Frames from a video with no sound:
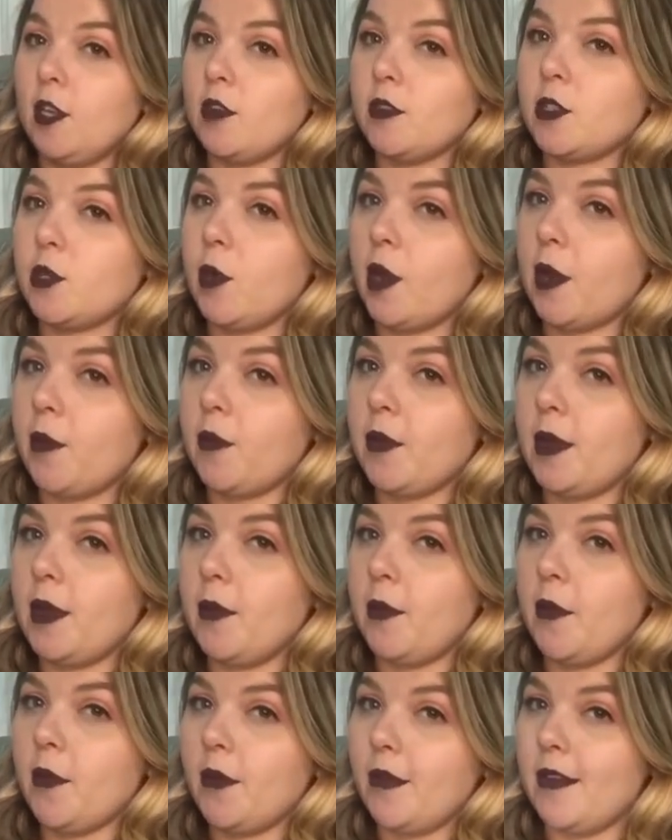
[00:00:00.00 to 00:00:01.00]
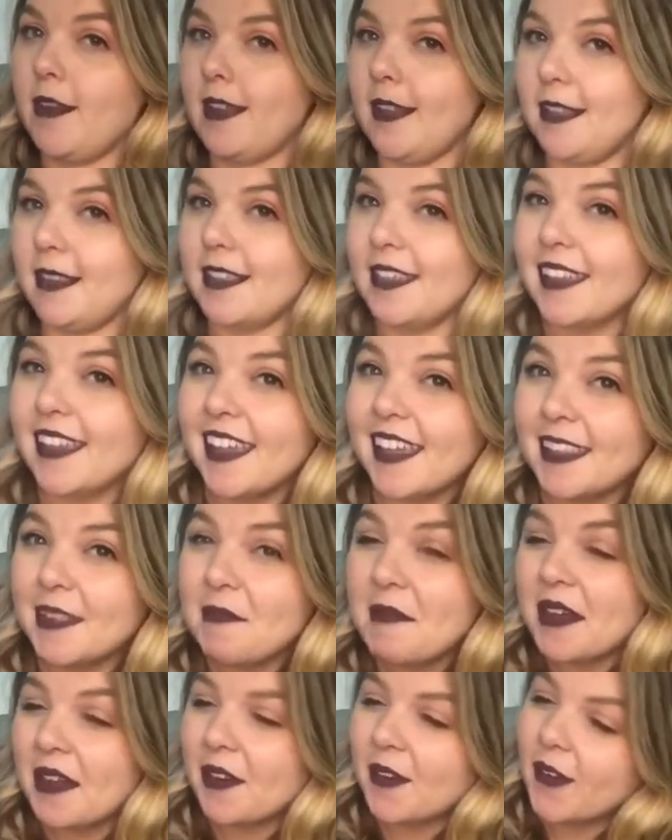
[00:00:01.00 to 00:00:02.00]
square up your nipple in the
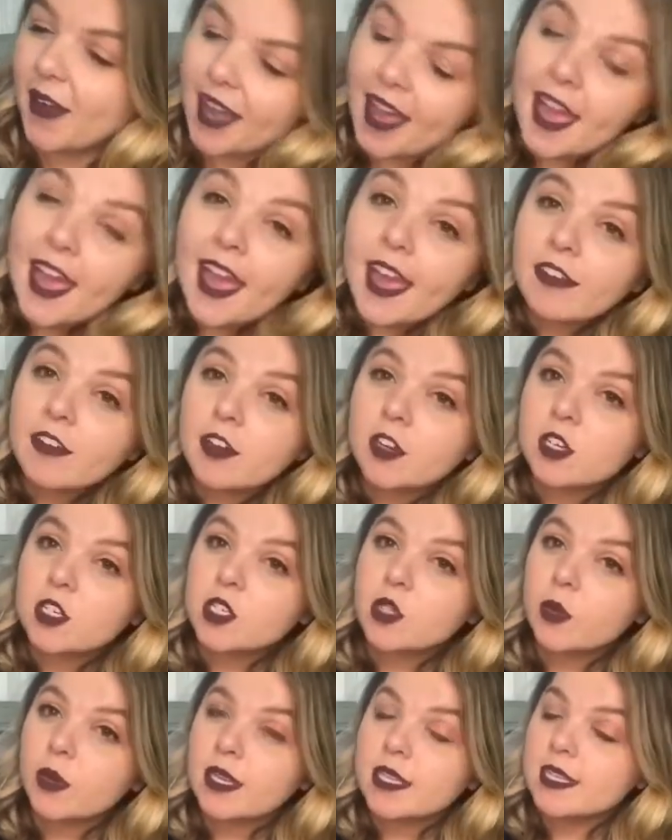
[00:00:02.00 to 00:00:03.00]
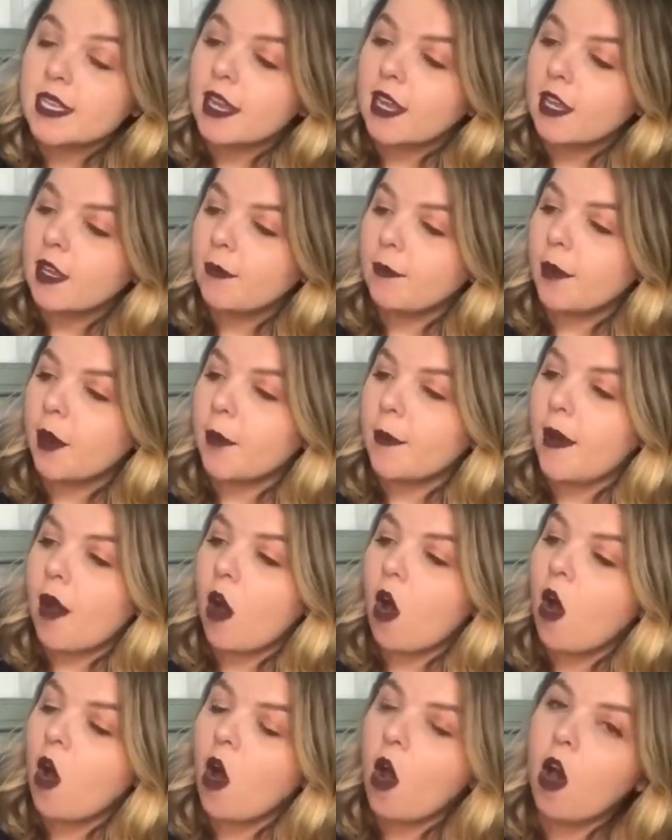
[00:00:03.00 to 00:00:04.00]
middle, and you're gonna squeeze, burp
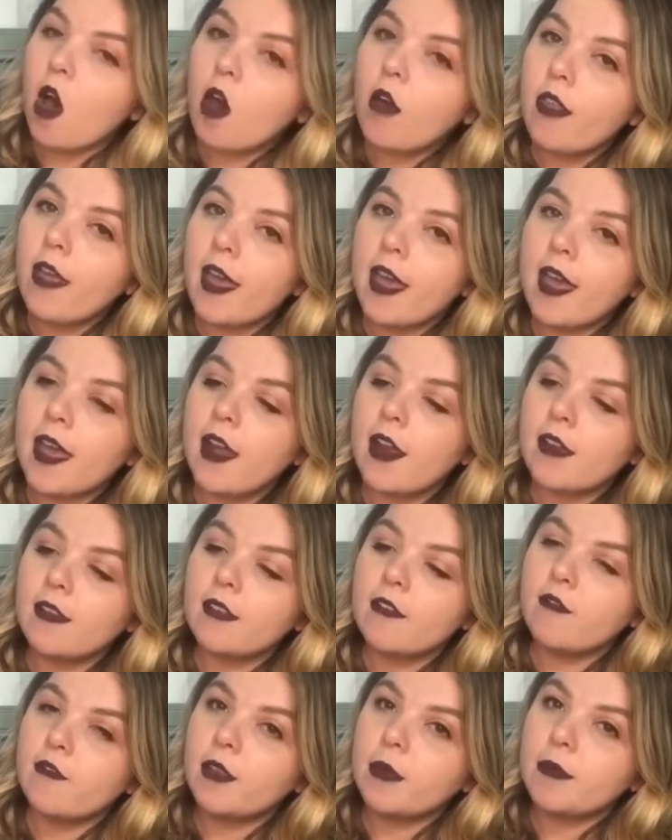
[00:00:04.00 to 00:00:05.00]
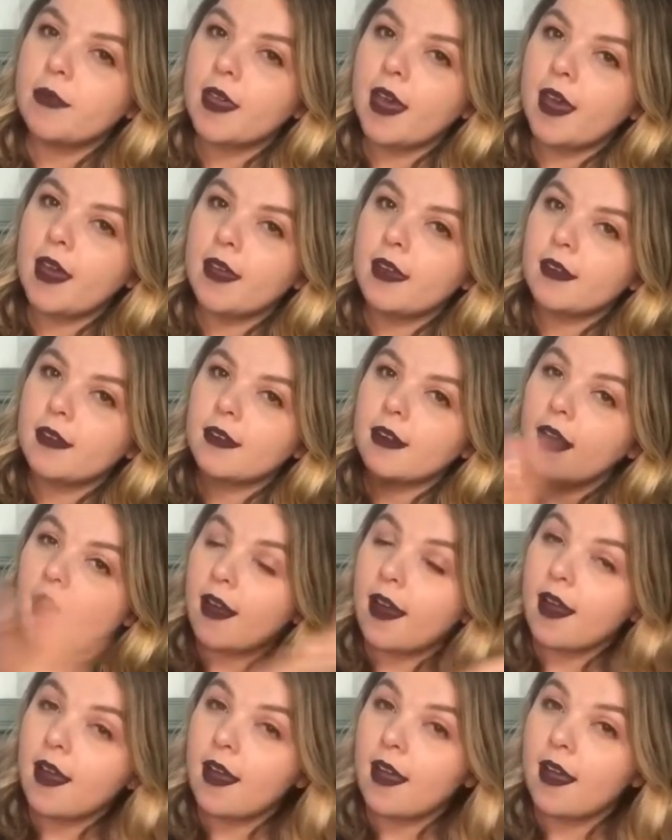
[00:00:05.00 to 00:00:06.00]
out all the air, and then flip that.
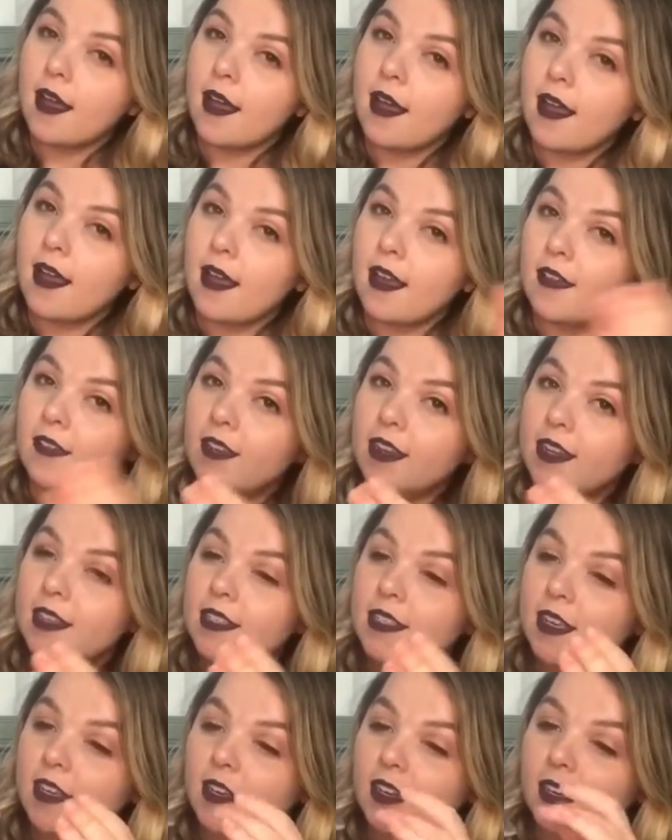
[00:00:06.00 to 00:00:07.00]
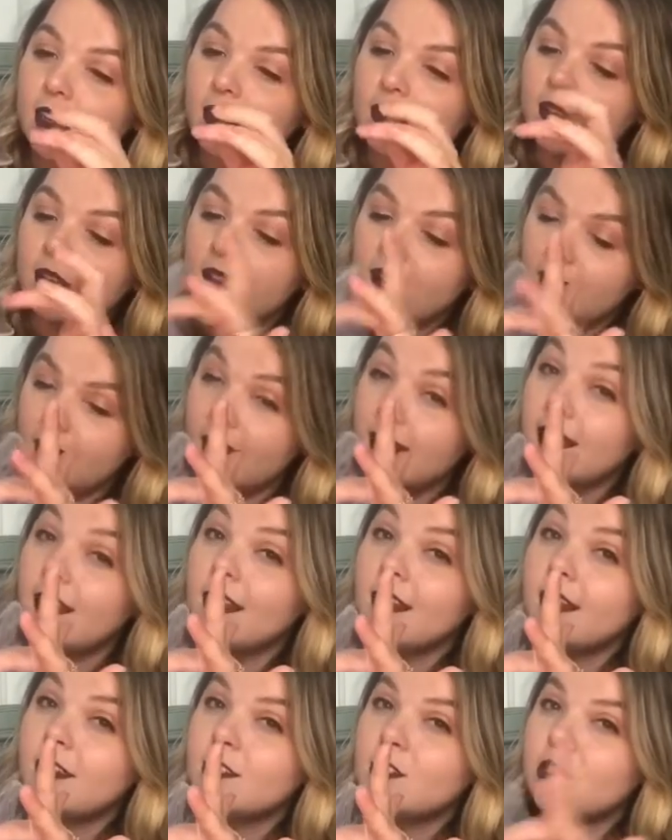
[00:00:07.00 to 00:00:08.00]
And then it's gonna
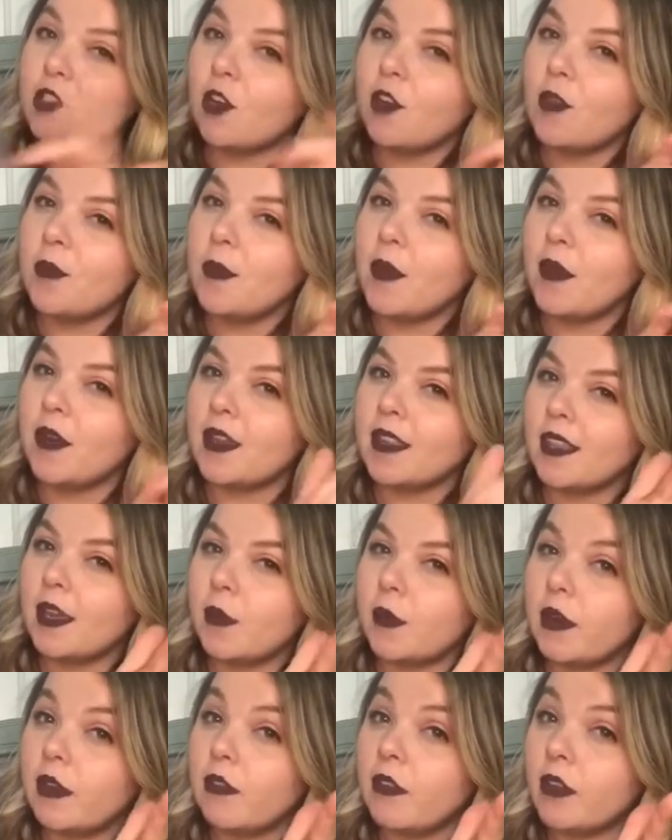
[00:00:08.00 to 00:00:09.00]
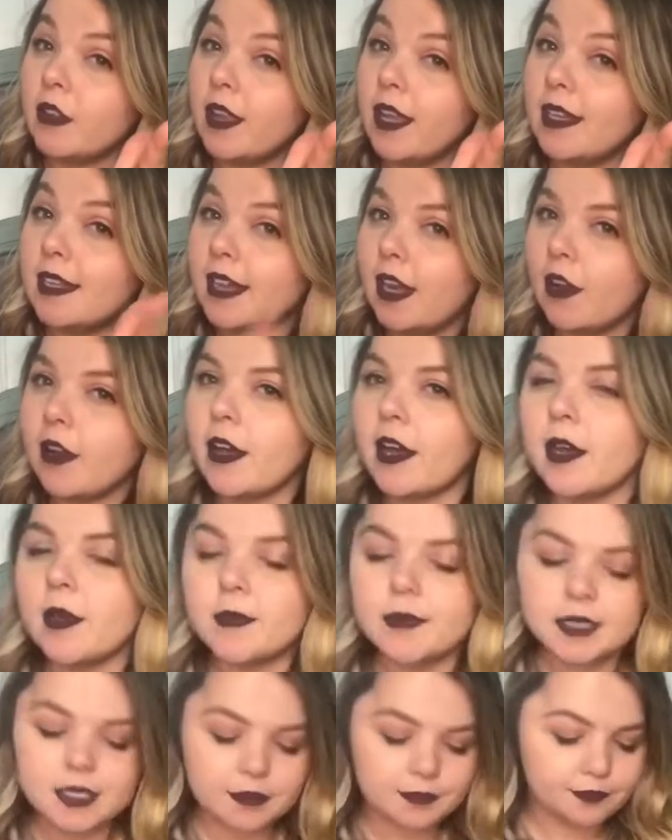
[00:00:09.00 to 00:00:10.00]
draw the milk in there whenever your letdown
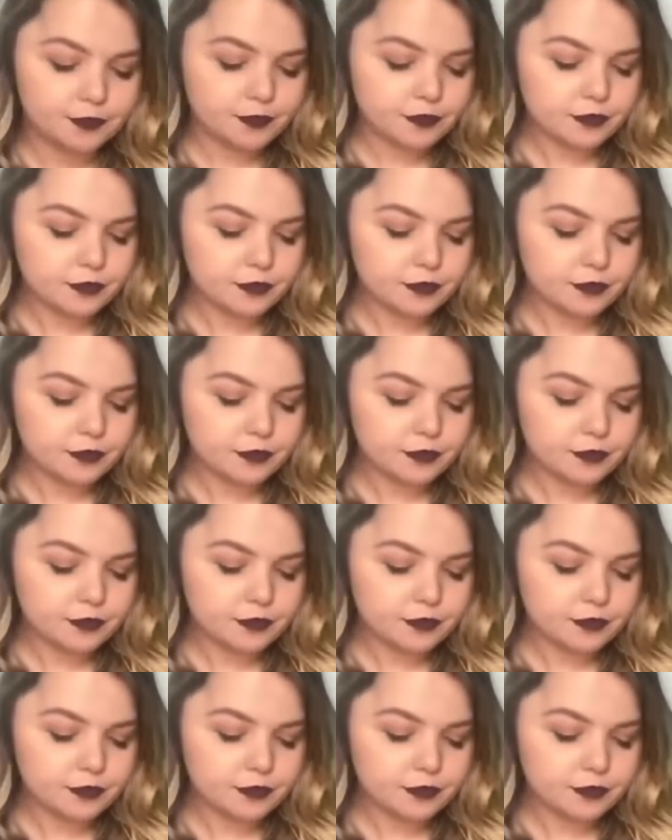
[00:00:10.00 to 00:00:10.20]
comes.